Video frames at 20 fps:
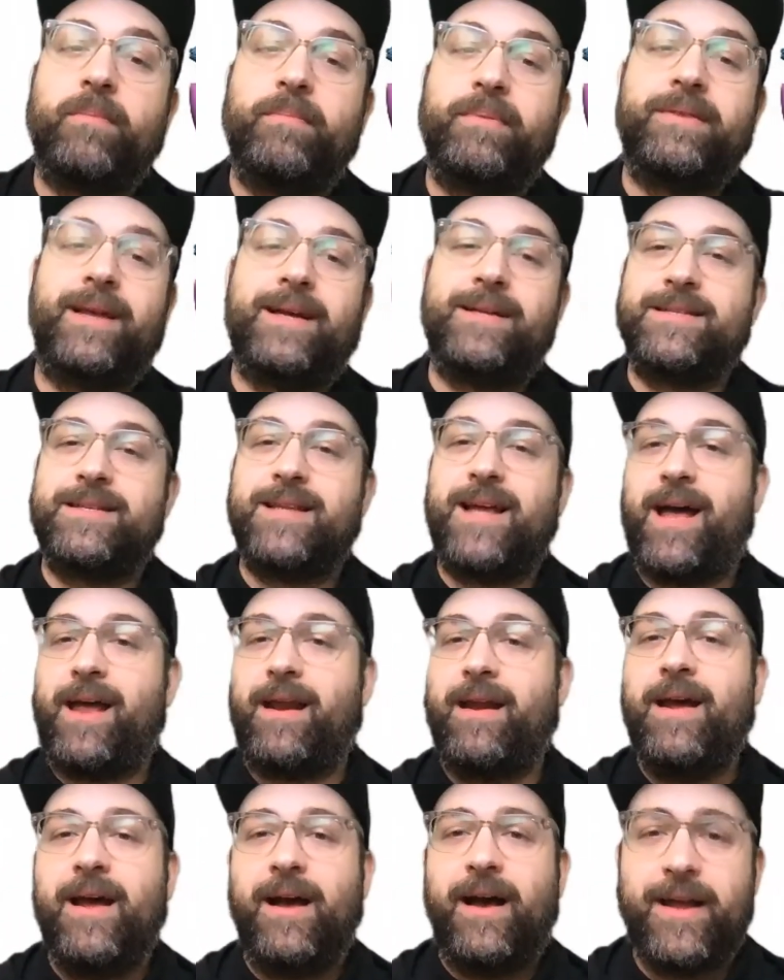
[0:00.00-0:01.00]
but that's not
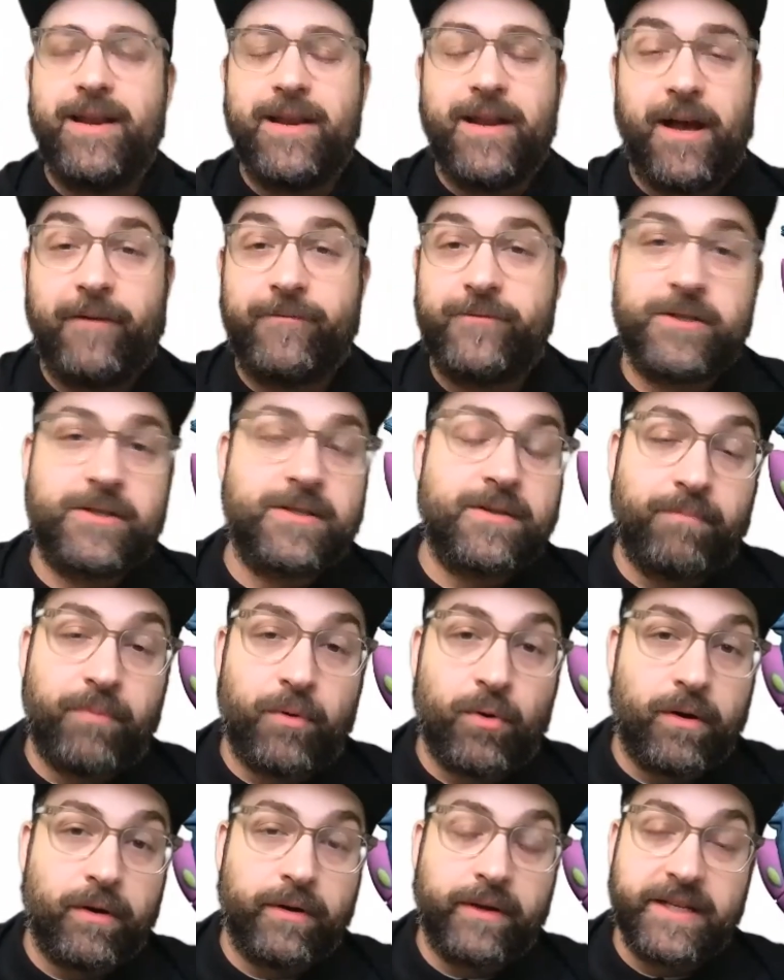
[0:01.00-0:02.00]
enough to
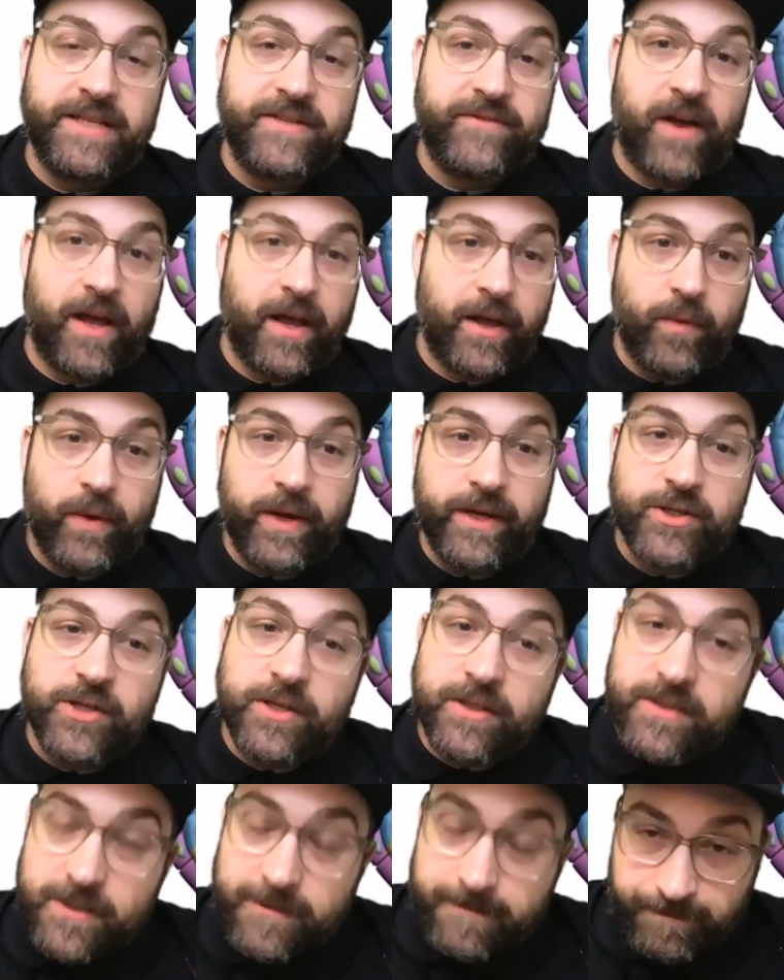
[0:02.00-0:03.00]
support these
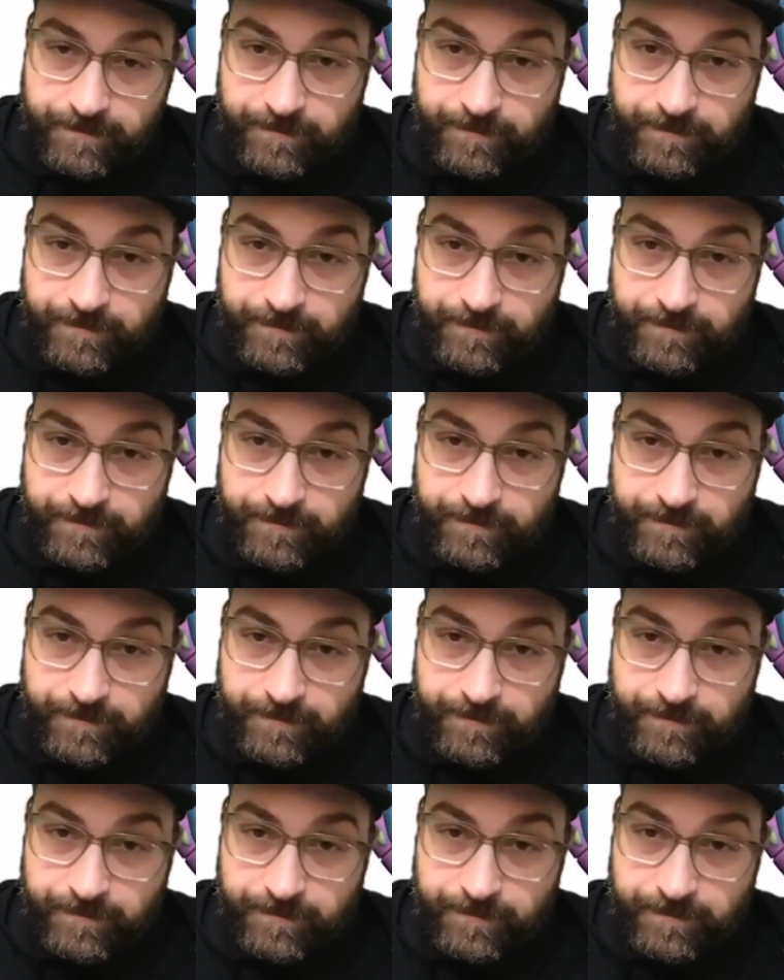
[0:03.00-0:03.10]
valuations.